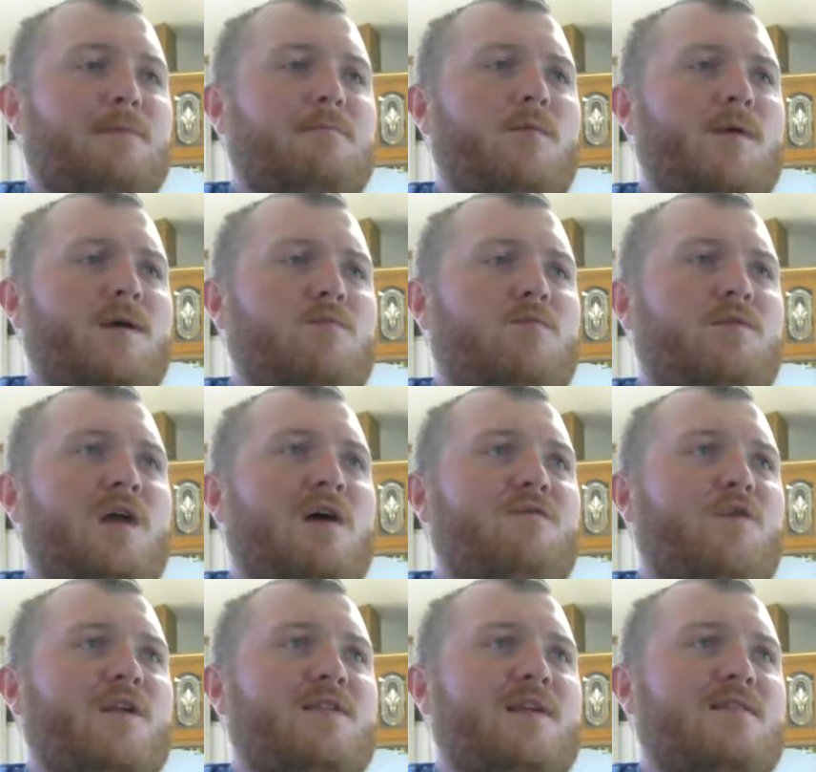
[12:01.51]
Movement
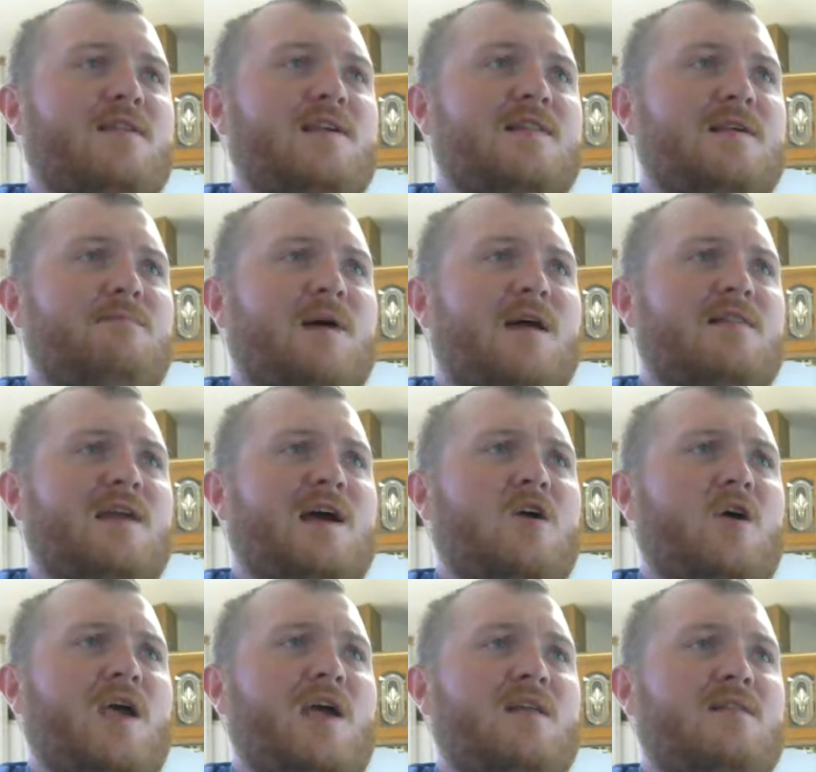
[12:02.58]
northwest at 16 miles an hour.
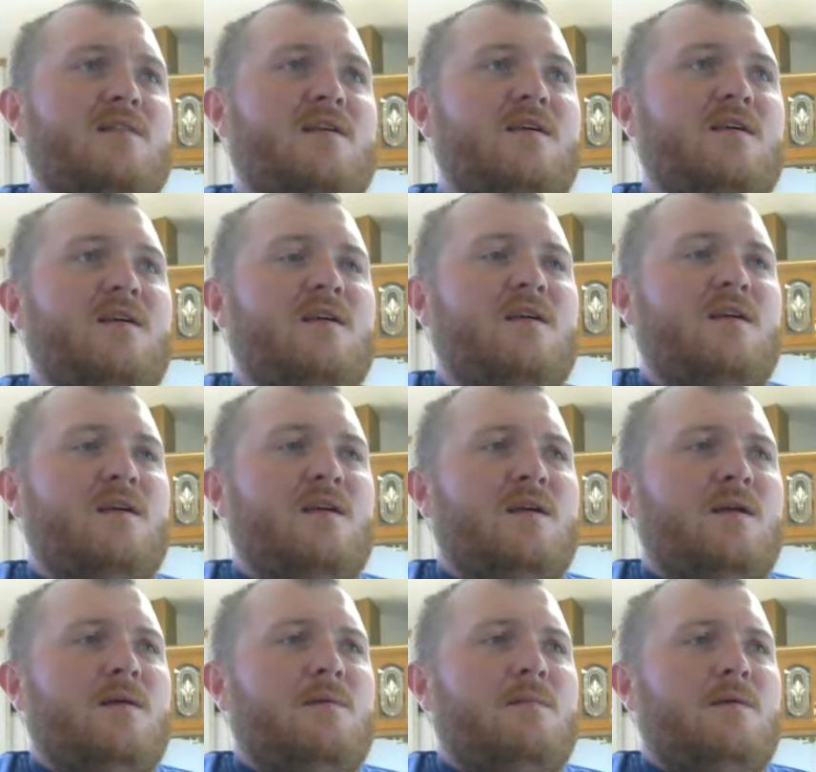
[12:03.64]
End.
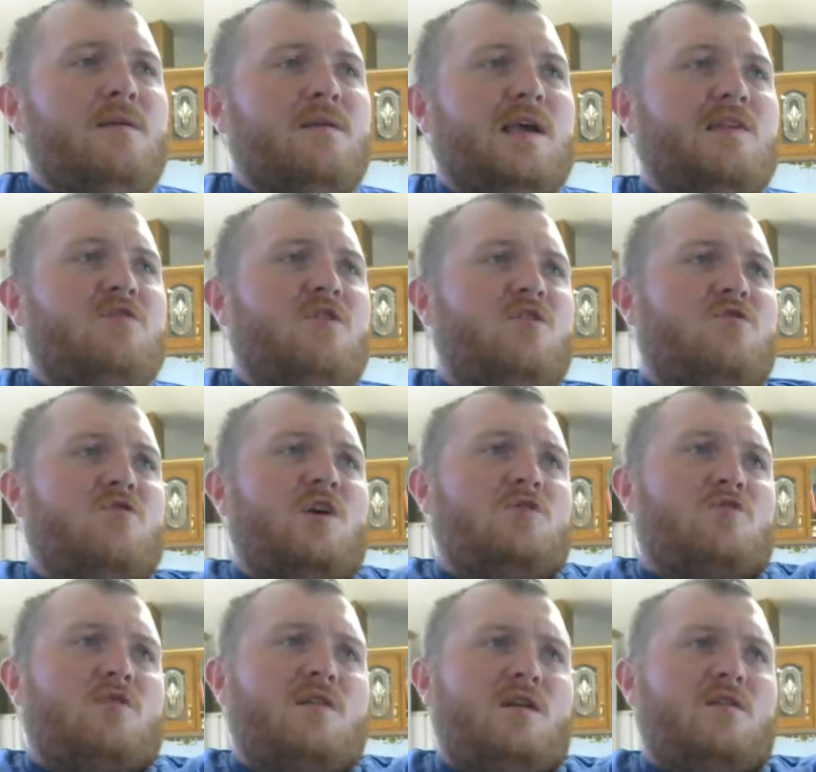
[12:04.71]
Gas has
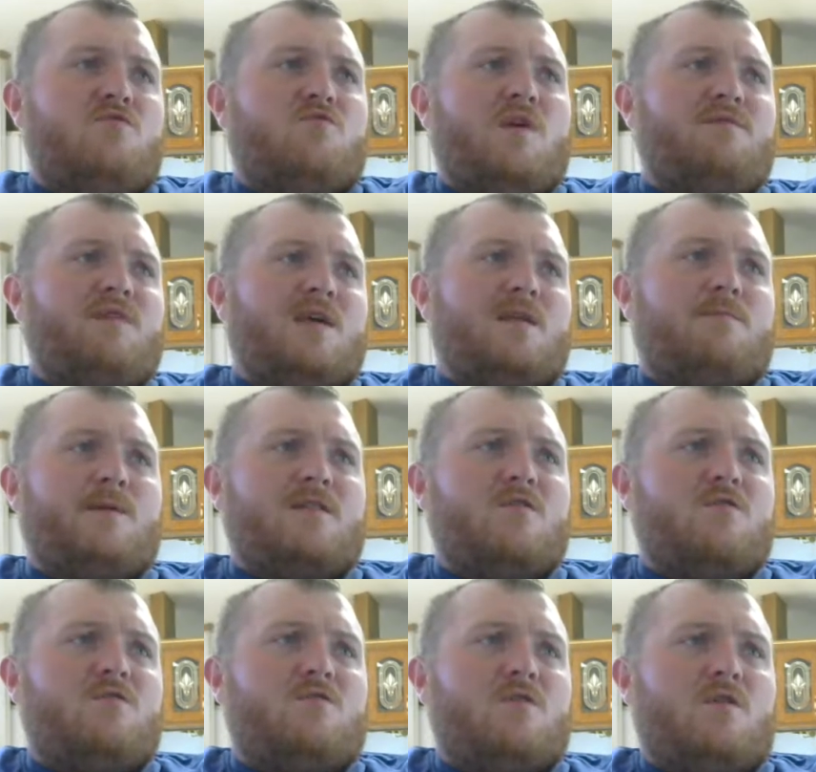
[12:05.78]
changed a little in strength.
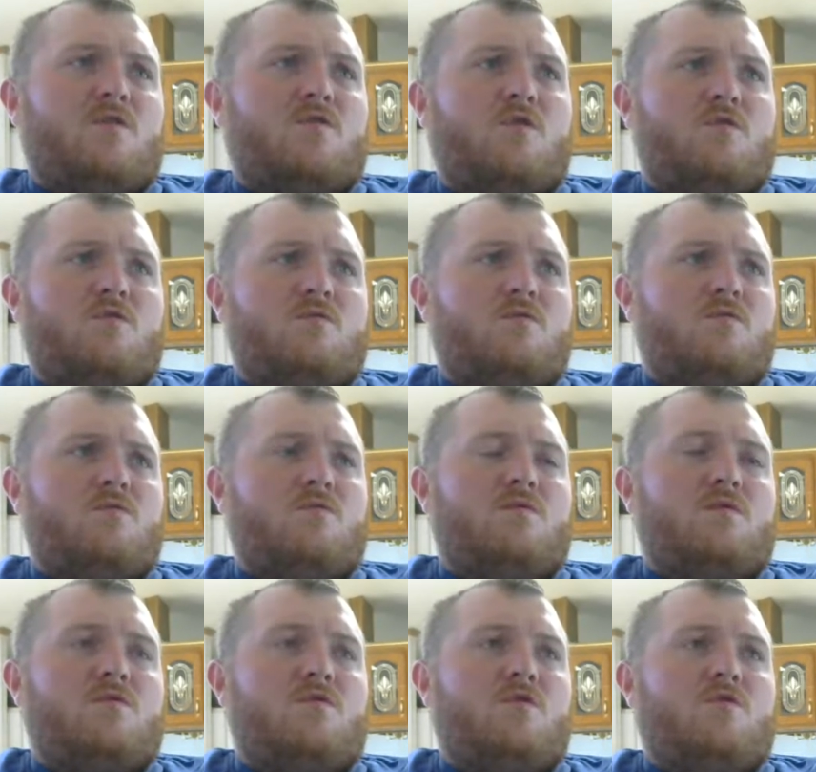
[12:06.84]
Expected to occur.
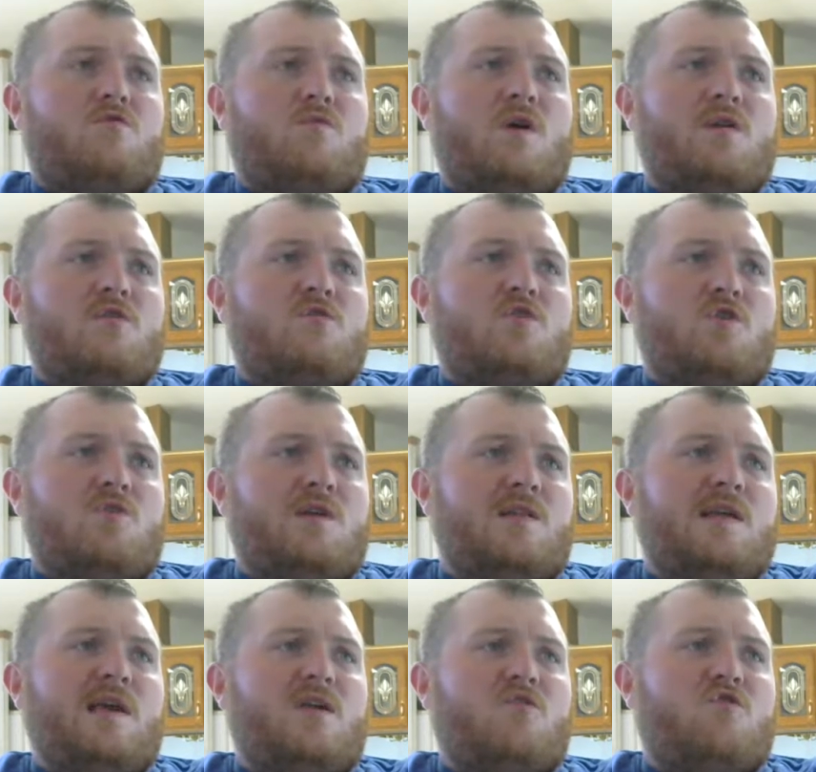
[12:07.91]
There's strong shear in the
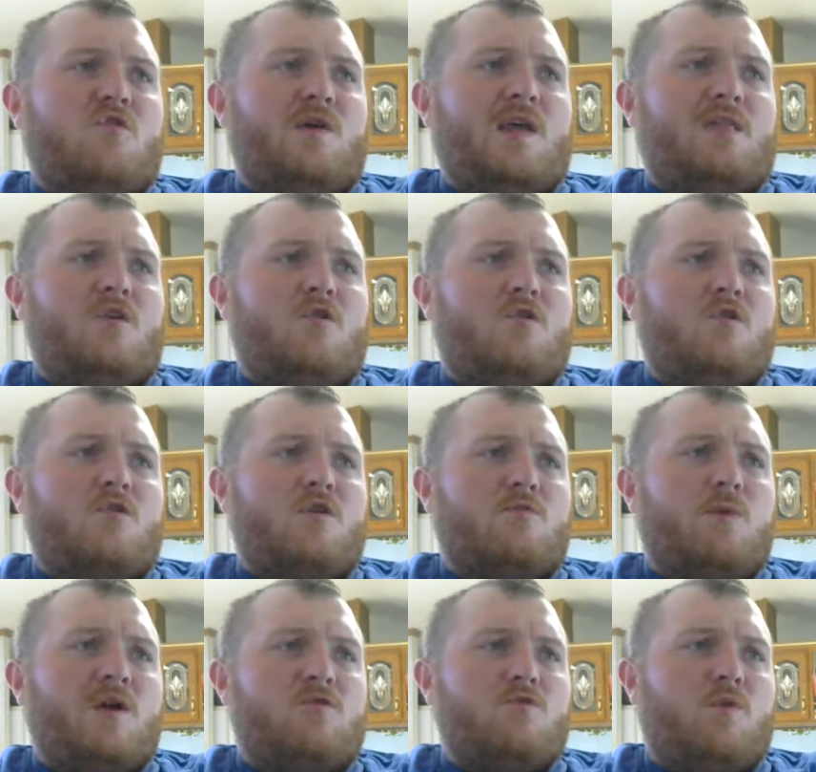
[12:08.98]
day too, and there are no
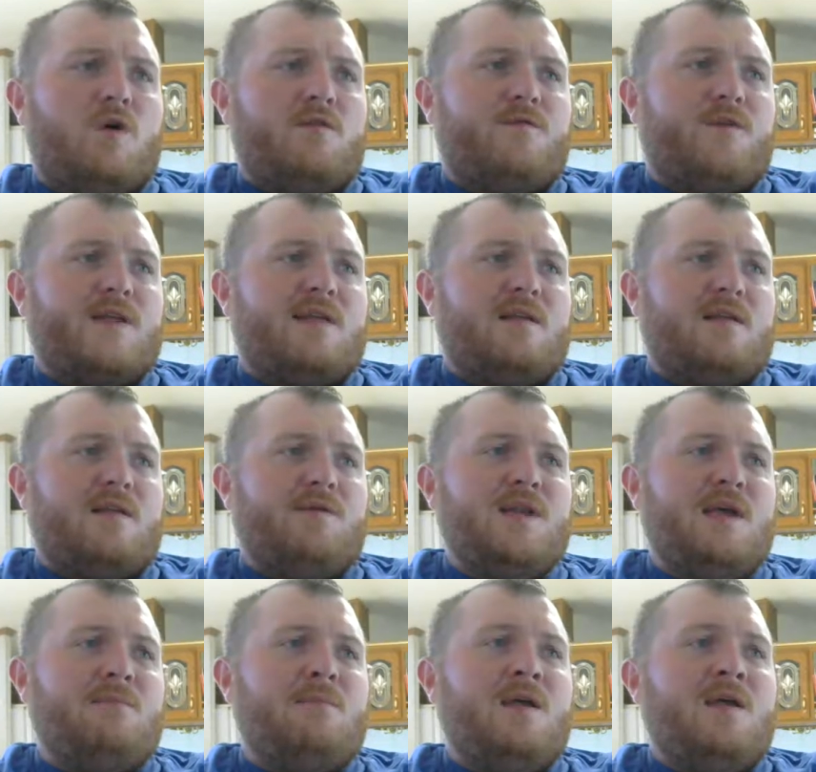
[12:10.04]
cross-watch water effect at 11
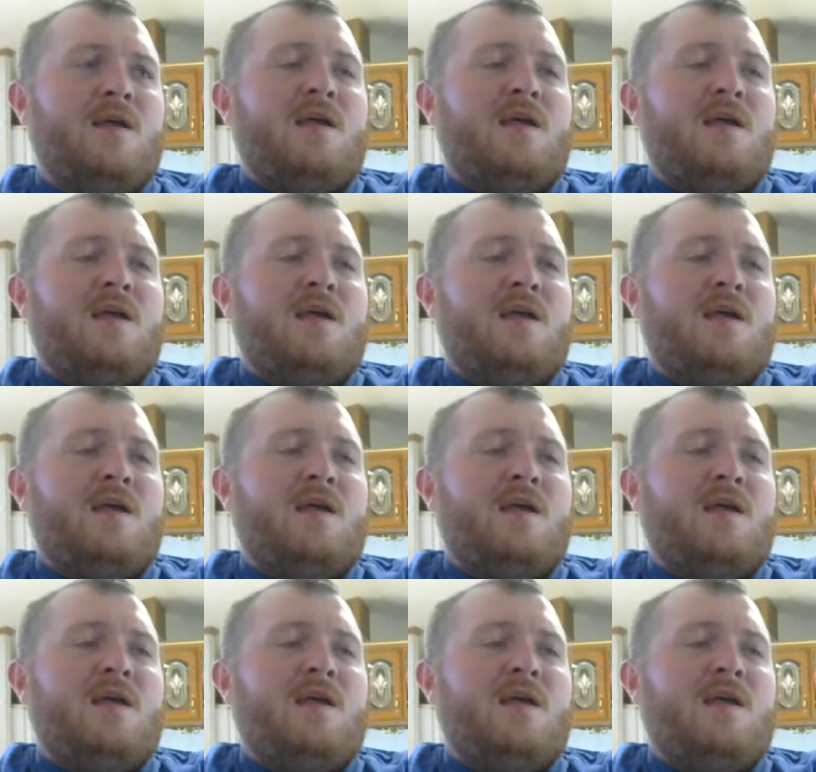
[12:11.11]
a.m.